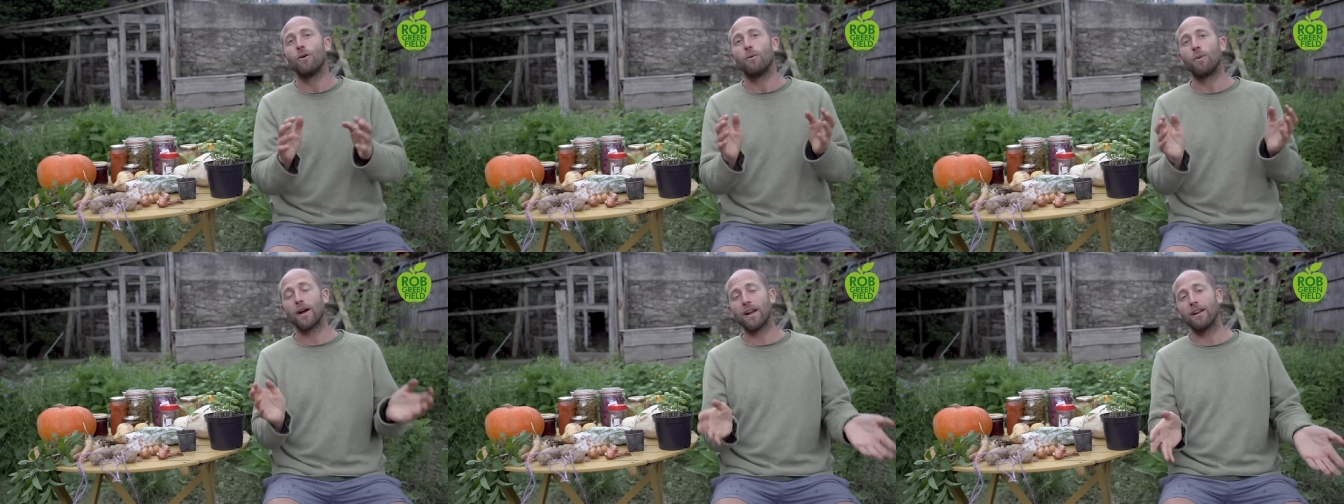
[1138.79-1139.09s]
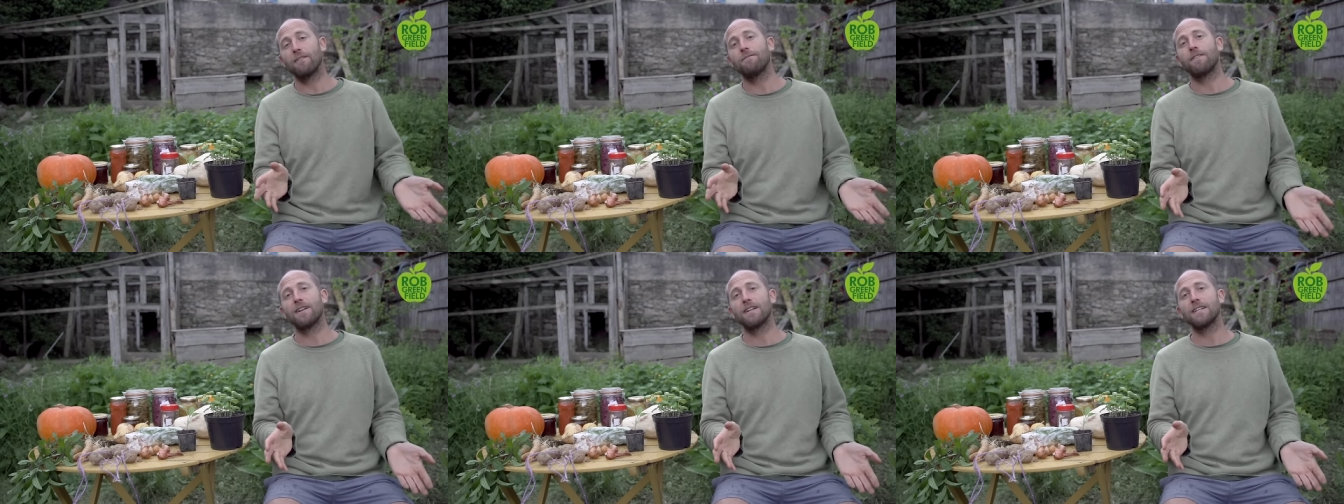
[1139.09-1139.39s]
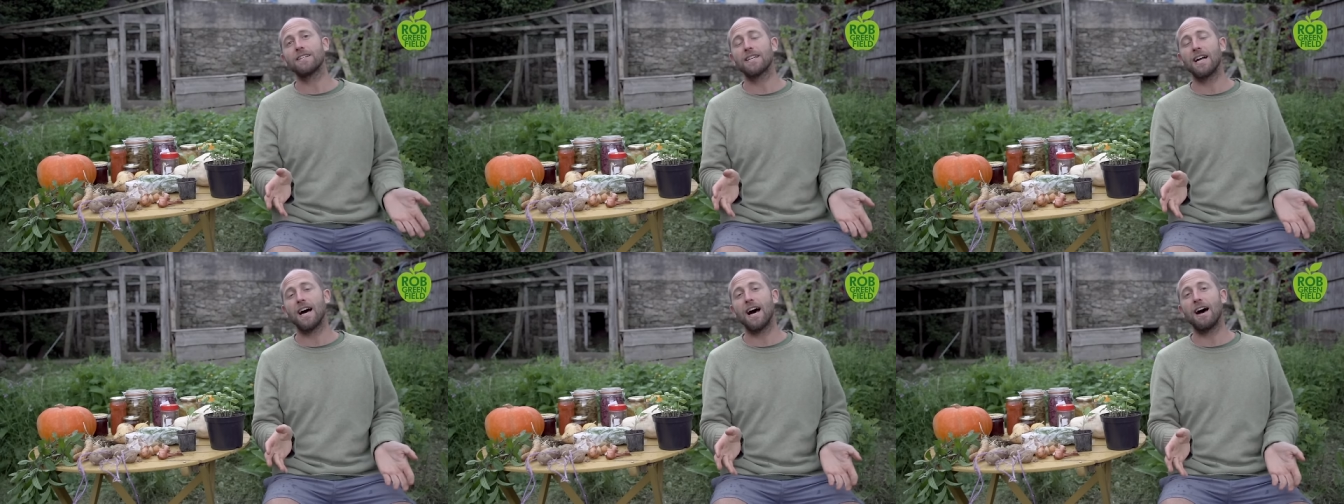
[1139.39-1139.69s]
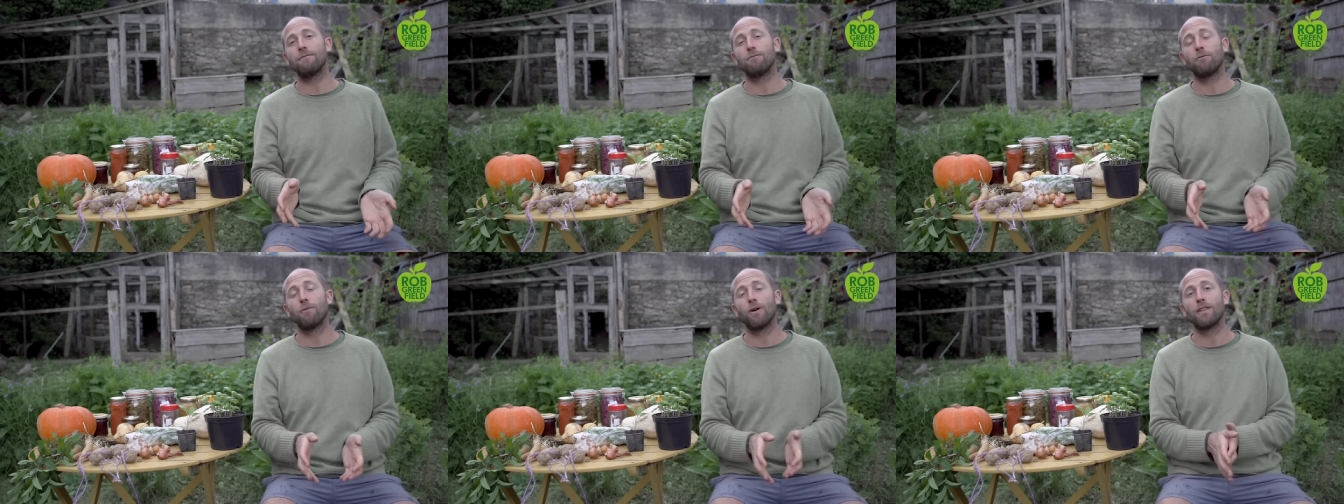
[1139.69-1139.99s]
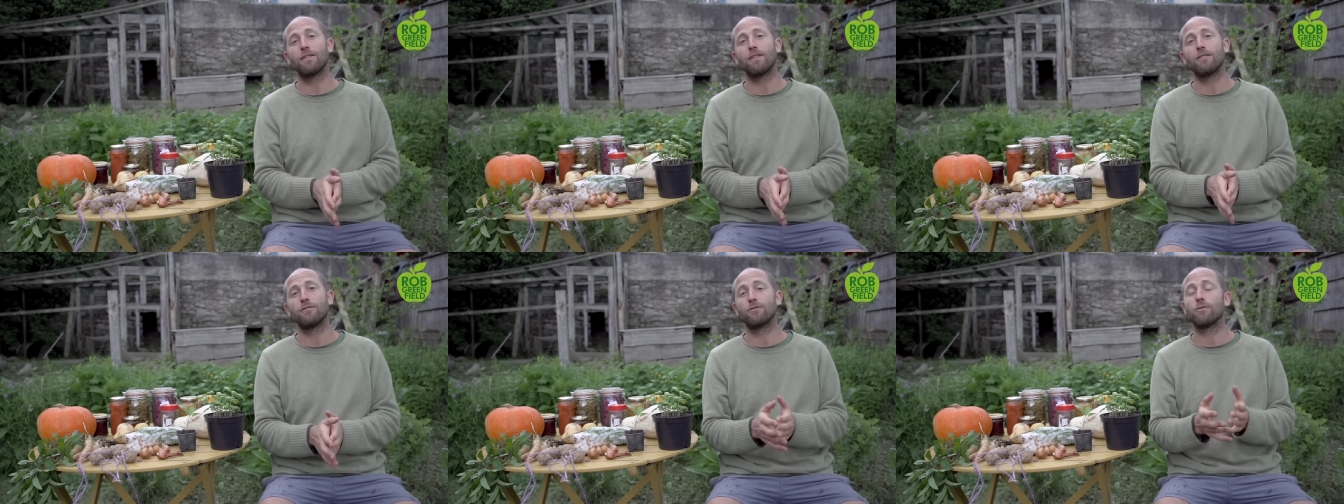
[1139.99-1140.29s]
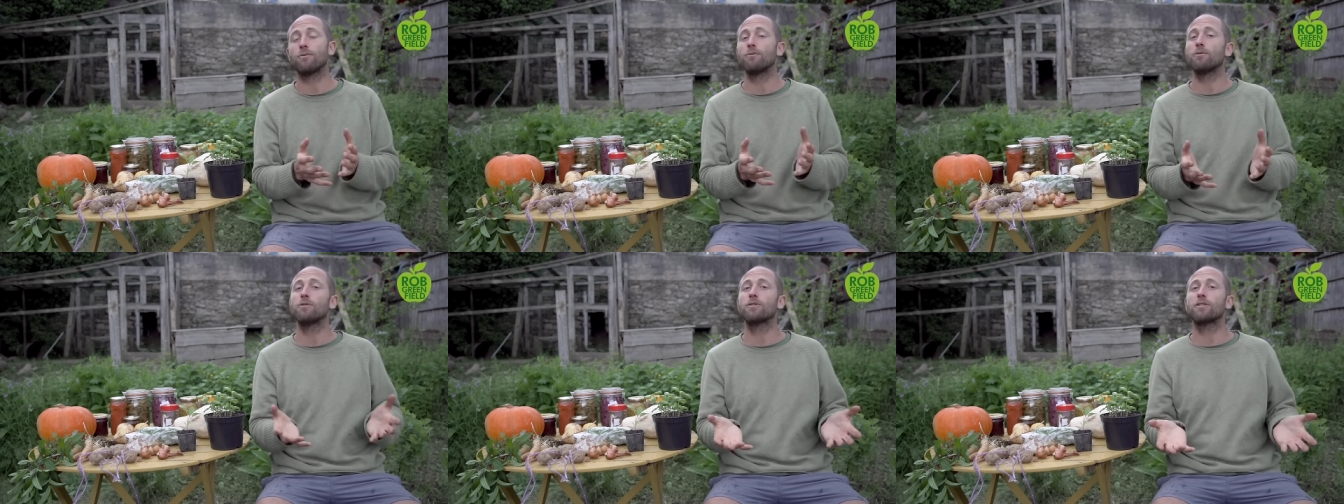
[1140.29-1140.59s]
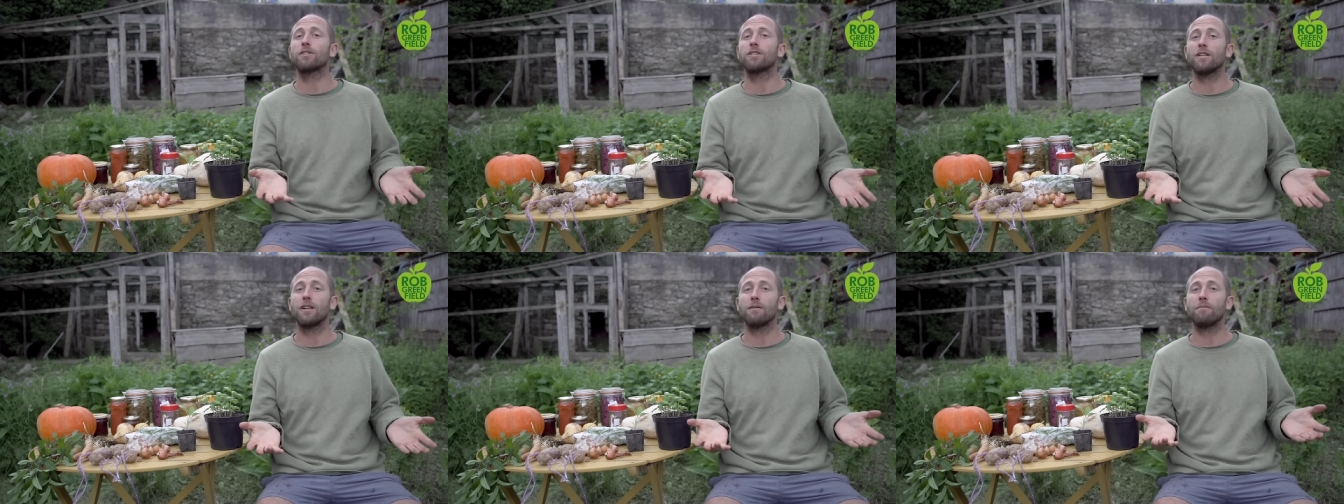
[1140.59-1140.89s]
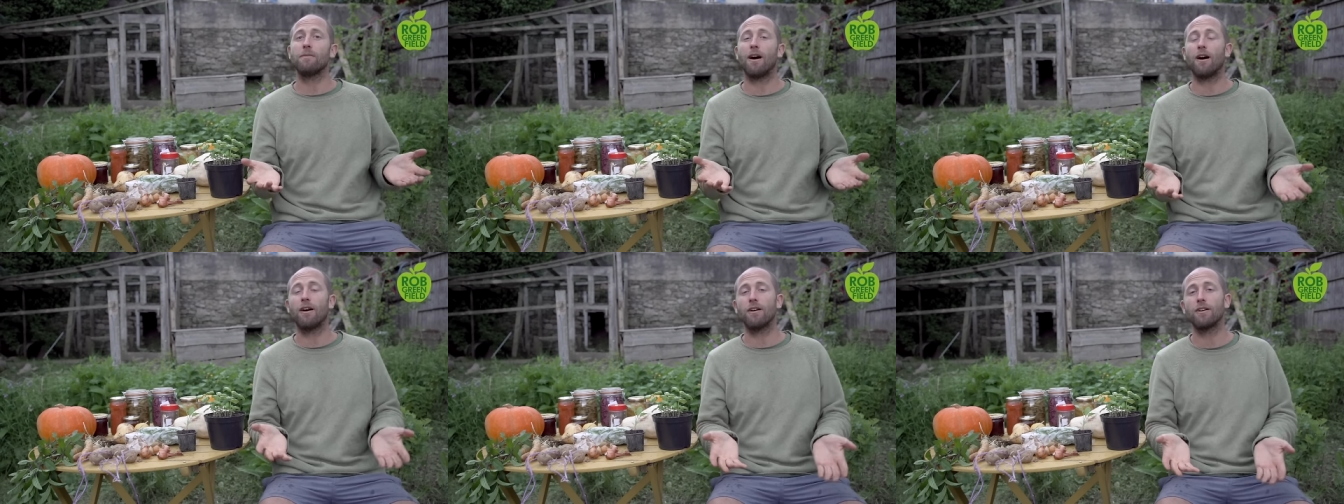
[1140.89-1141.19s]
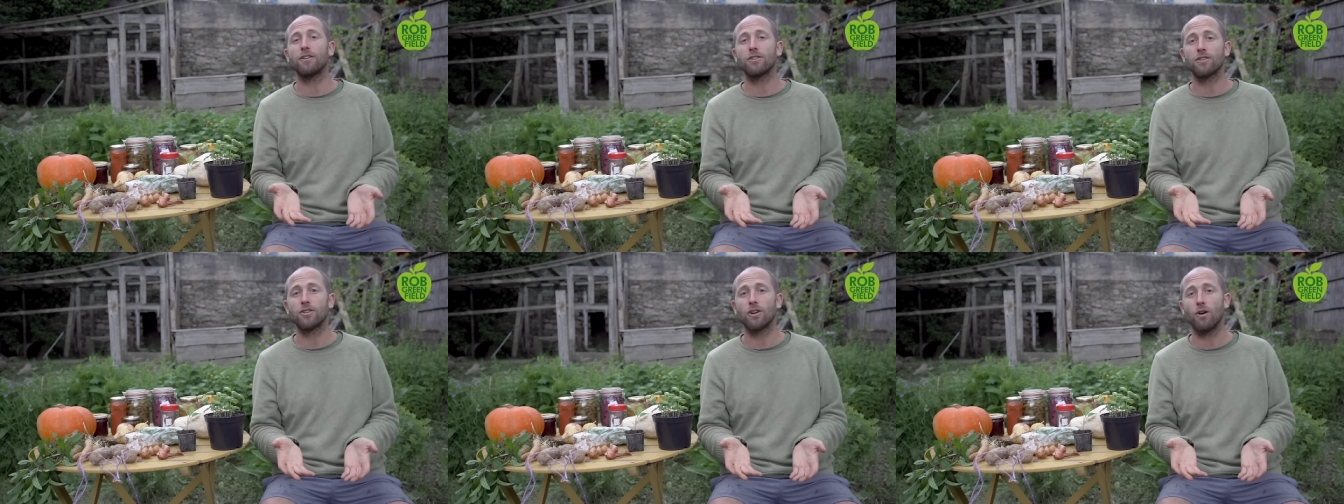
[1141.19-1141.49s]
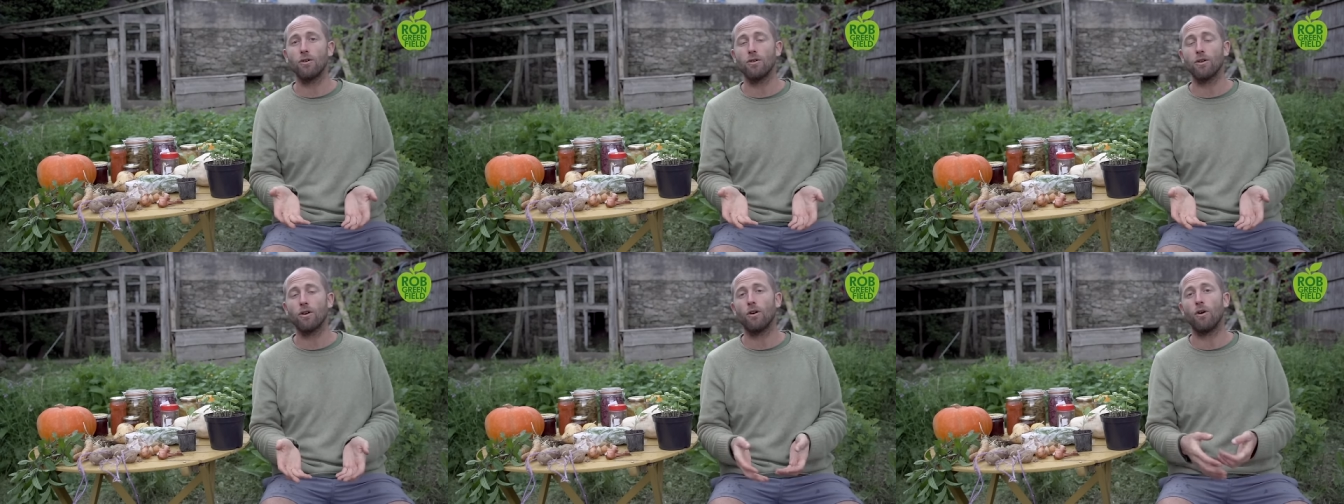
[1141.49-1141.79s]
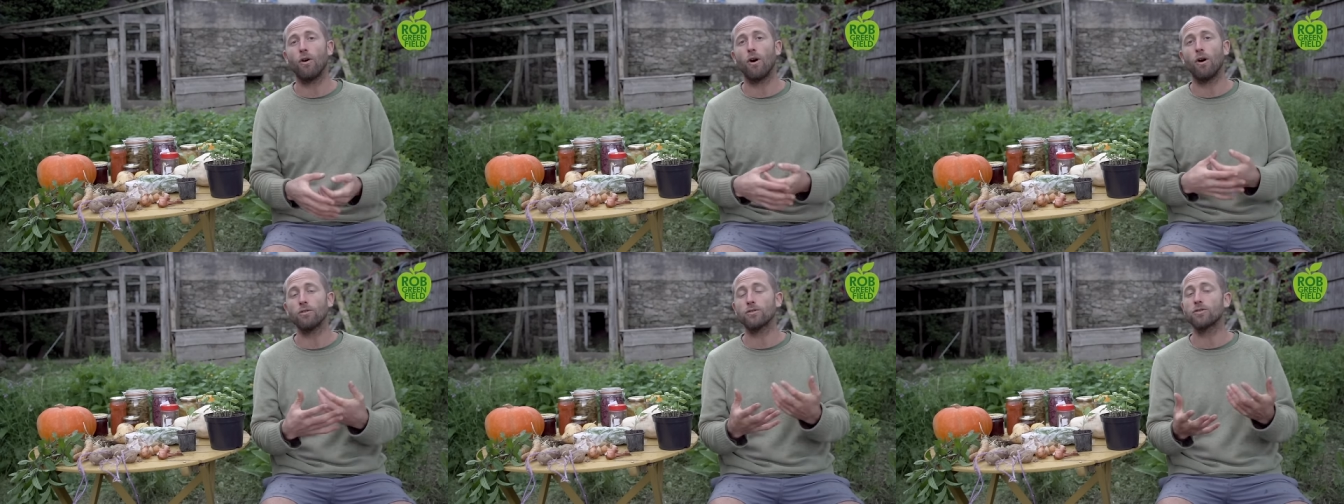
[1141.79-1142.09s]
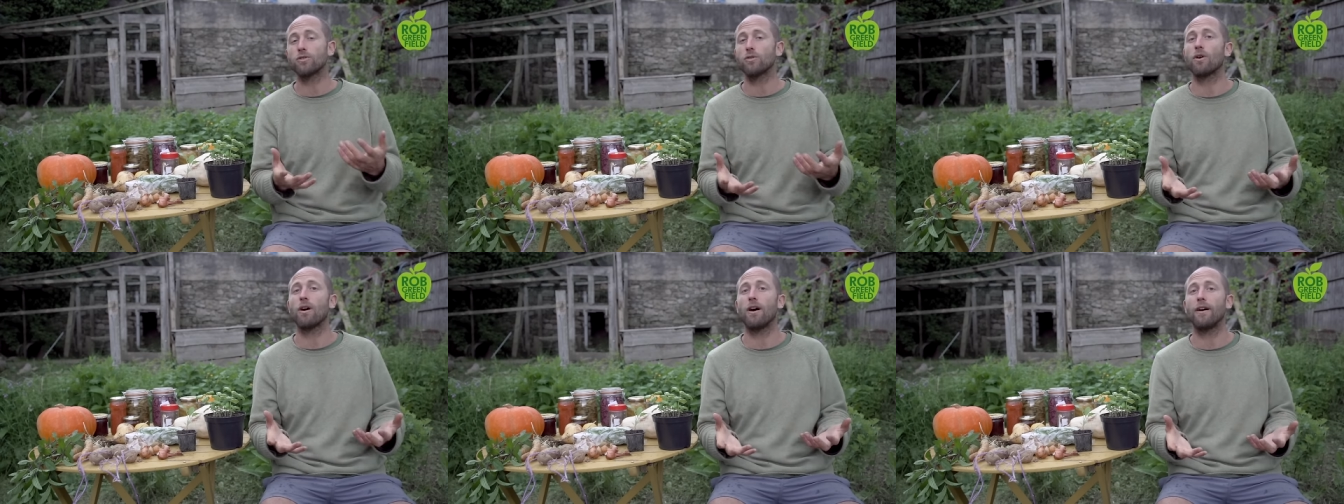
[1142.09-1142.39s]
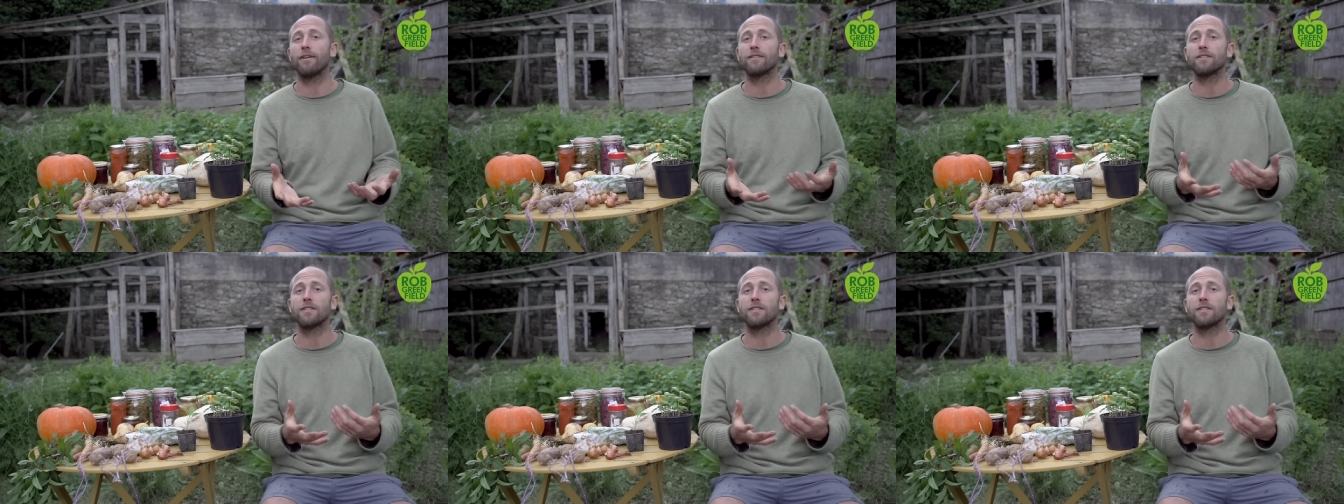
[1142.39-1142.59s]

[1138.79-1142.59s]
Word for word: we're going to finish it off with Jerusalem artichoke, also called